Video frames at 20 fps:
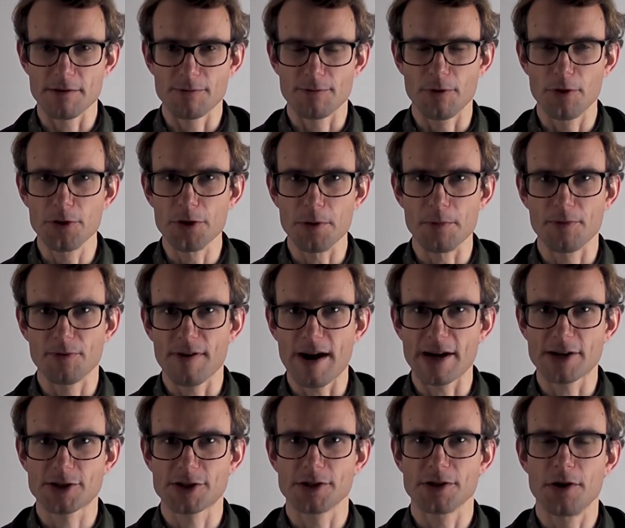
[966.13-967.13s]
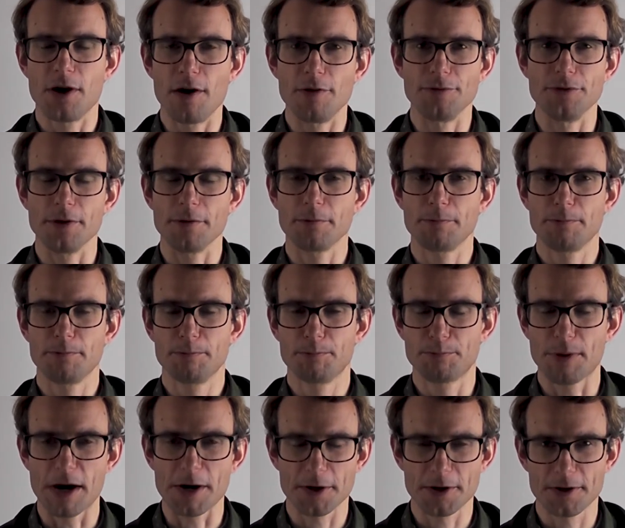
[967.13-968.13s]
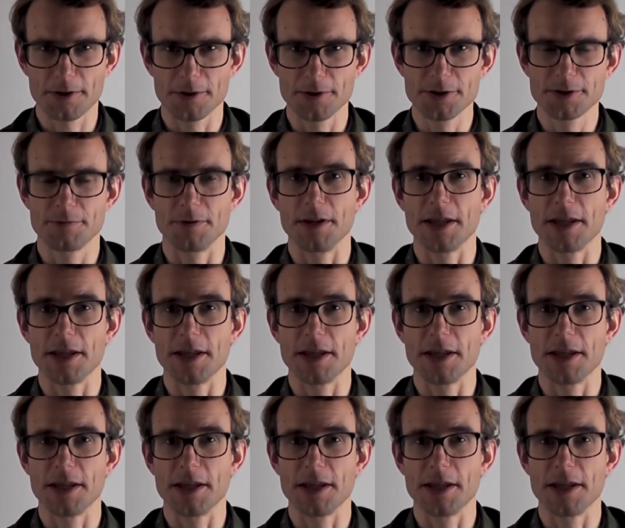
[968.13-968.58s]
volume fraction of the particles.